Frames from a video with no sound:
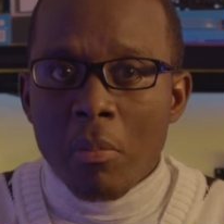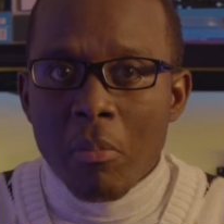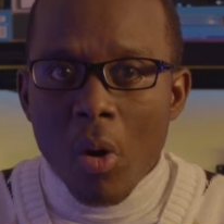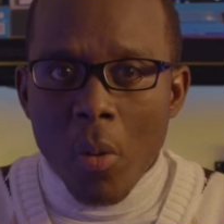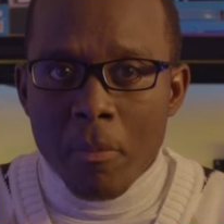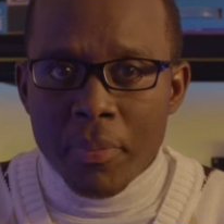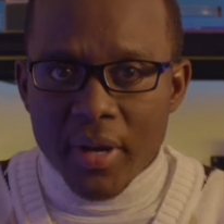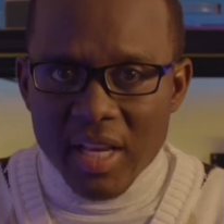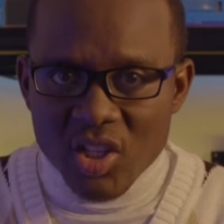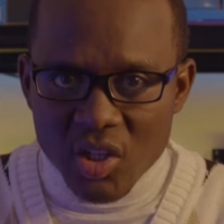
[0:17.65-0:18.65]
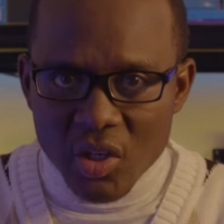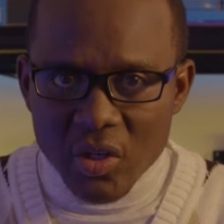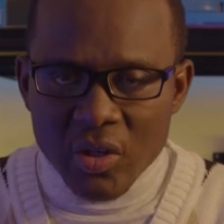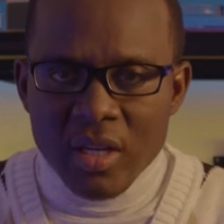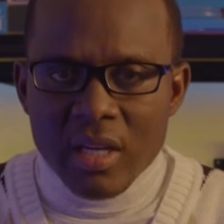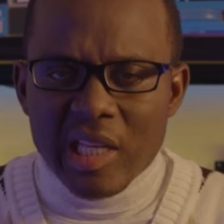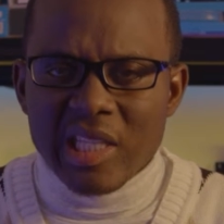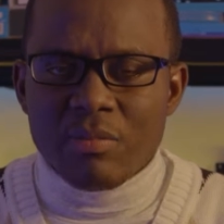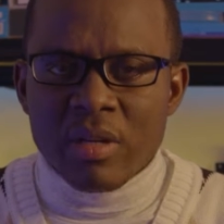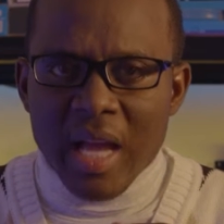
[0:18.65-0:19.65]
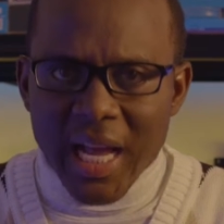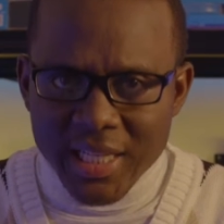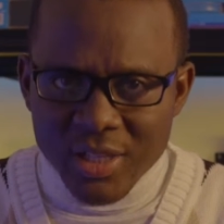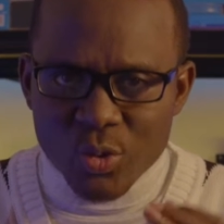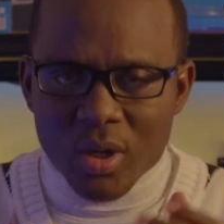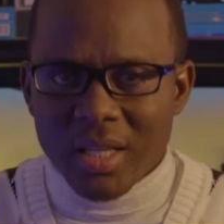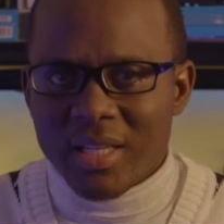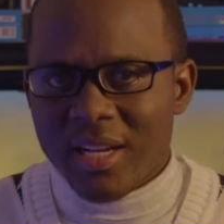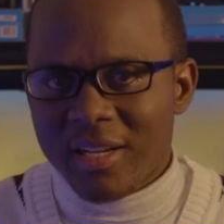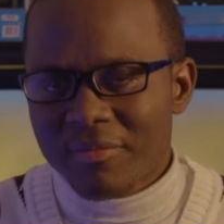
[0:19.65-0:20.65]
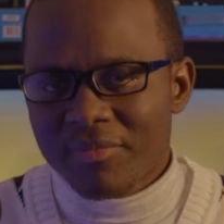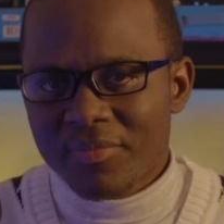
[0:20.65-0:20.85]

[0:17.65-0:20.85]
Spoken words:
more pressure is being added to Qatar.